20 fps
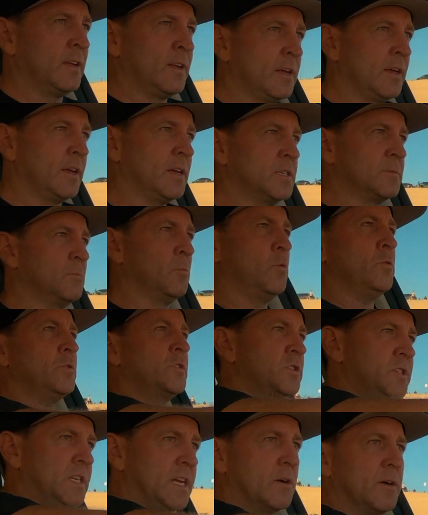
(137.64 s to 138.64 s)
is more
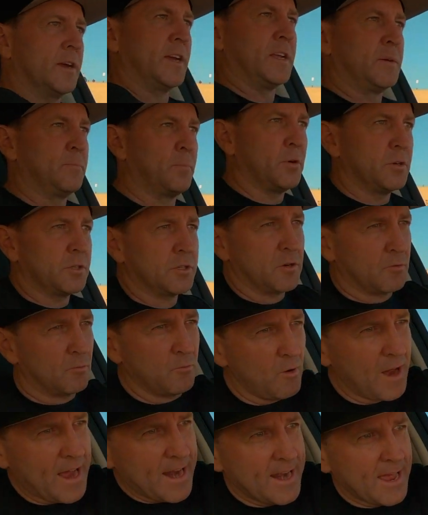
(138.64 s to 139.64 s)
steering input. So
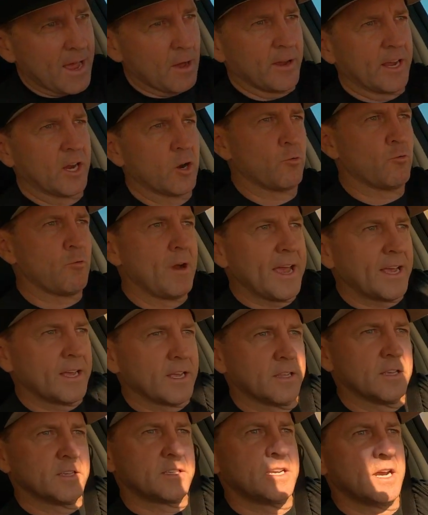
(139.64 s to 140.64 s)
right now i crank in
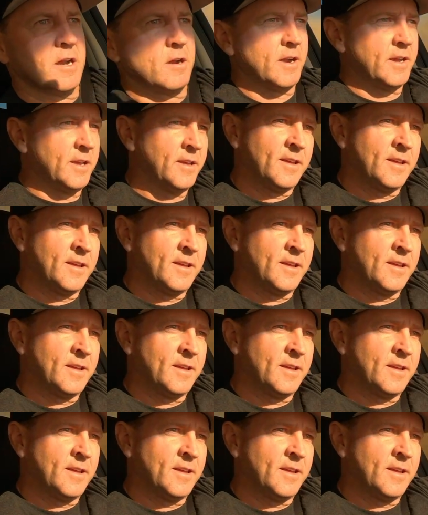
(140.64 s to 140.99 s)
the steering,